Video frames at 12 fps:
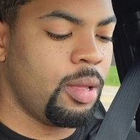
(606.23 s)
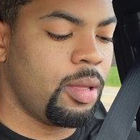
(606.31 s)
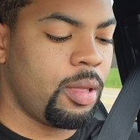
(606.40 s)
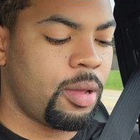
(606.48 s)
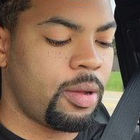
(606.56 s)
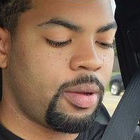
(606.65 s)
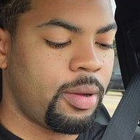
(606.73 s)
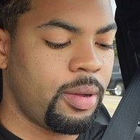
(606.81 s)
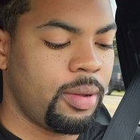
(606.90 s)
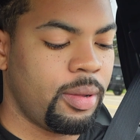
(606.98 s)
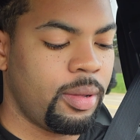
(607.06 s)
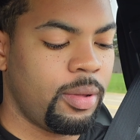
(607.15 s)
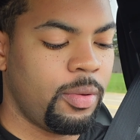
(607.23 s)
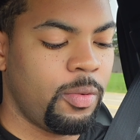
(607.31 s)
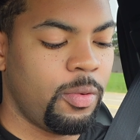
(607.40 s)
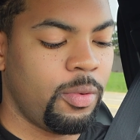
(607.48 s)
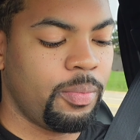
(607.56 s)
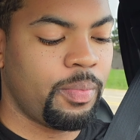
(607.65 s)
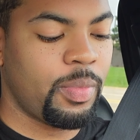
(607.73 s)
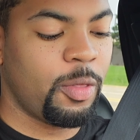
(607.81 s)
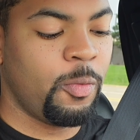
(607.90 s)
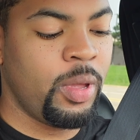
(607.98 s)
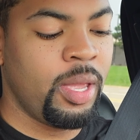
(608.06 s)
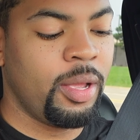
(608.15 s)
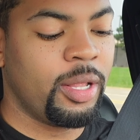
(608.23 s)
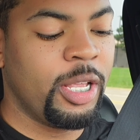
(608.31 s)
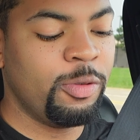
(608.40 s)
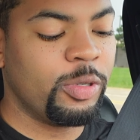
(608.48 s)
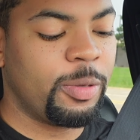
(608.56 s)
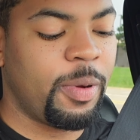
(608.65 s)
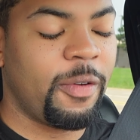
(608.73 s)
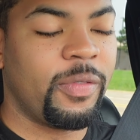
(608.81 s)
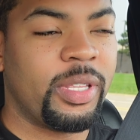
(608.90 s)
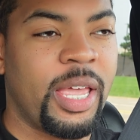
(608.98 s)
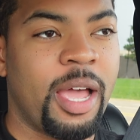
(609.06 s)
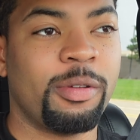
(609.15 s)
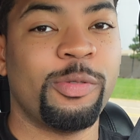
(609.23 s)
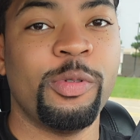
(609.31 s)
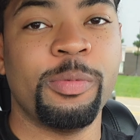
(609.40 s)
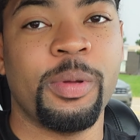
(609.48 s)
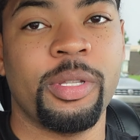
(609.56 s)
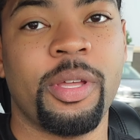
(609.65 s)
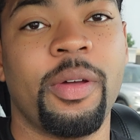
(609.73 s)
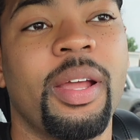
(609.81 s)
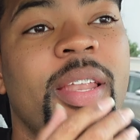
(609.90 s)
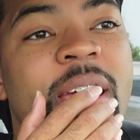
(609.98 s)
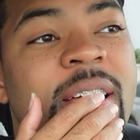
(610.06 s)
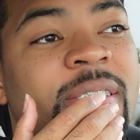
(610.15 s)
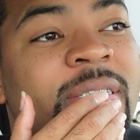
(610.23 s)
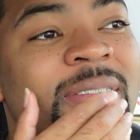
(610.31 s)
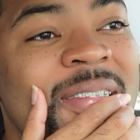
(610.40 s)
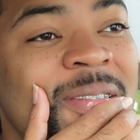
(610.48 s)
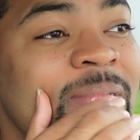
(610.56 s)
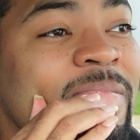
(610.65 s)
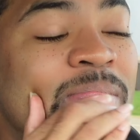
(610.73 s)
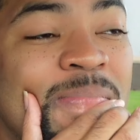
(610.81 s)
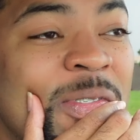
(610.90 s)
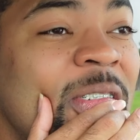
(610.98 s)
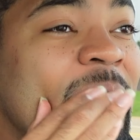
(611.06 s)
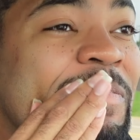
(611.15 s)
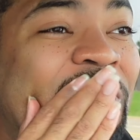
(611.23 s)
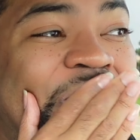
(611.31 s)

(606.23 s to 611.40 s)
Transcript: Yeah. We, this was the perfect time because we were supposed to go here last Sunday, but